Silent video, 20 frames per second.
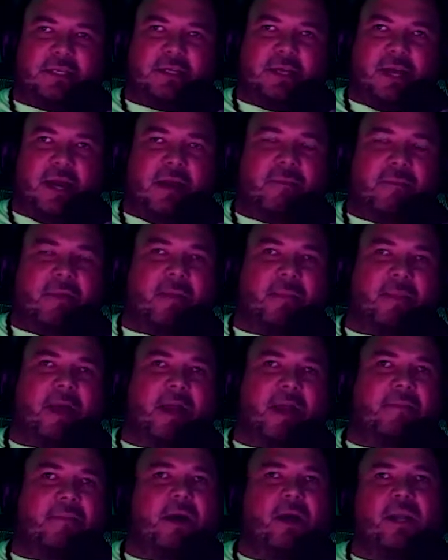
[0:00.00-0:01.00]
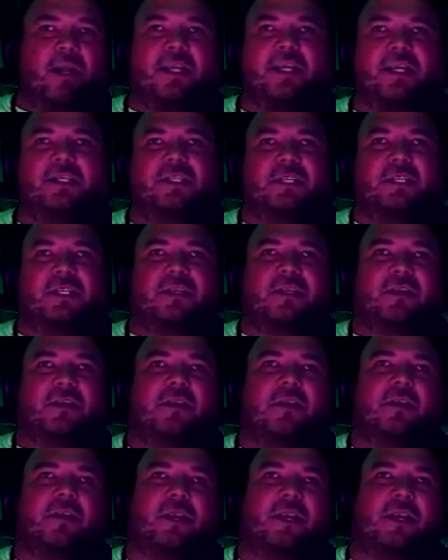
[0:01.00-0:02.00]
I'm not a politician,
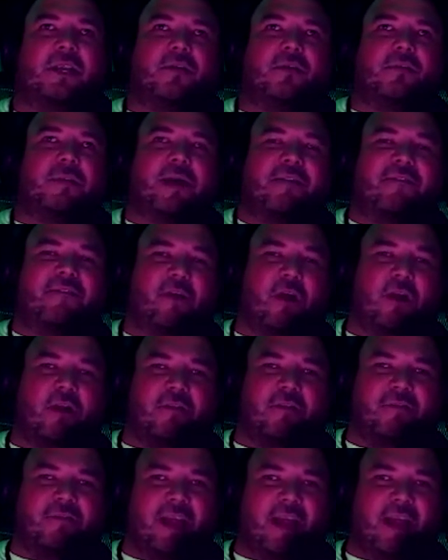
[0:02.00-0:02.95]
by far.